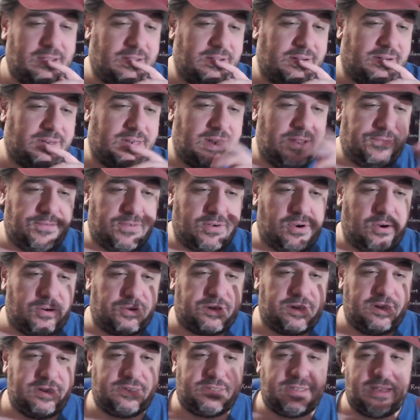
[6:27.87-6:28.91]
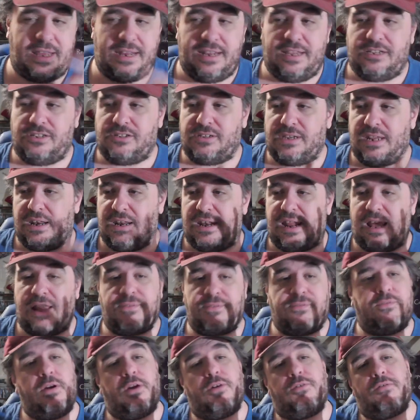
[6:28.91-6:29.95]
Difficulty settings, you get a
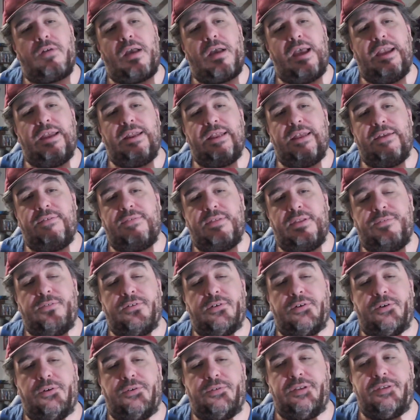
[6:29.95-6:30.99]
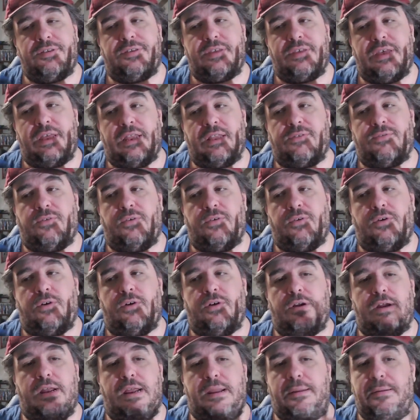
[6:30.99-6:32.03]
nice variety of difficulty settings
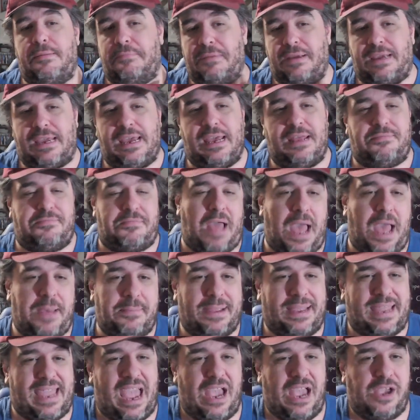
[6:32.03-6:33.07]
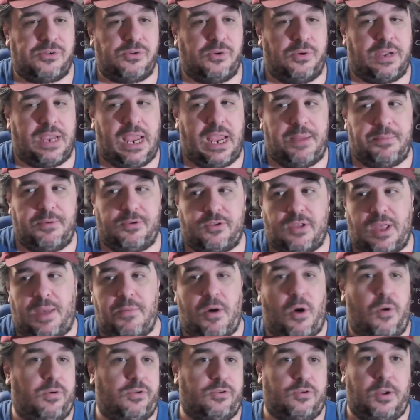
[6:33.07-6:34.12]
for, and again, I'm a casual gamer, so I'm
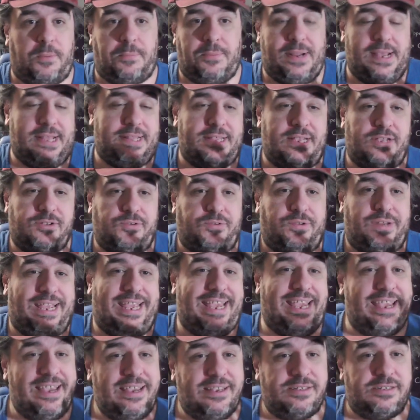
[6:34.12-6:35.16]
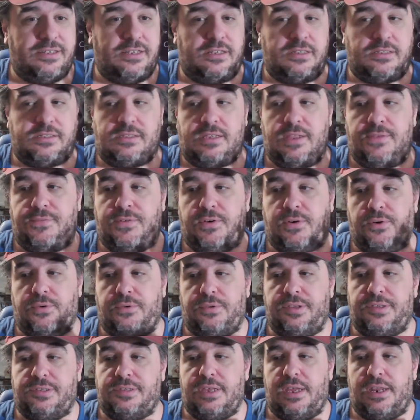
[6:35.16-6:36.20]
always going to play things on the easiest
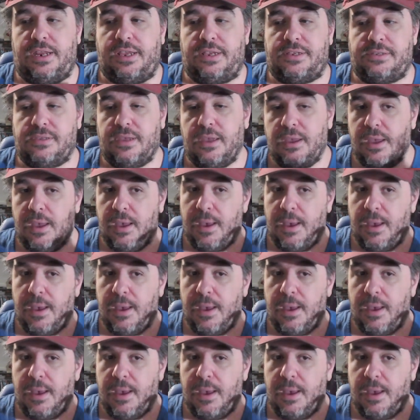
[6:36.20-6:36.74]
difficulty settings.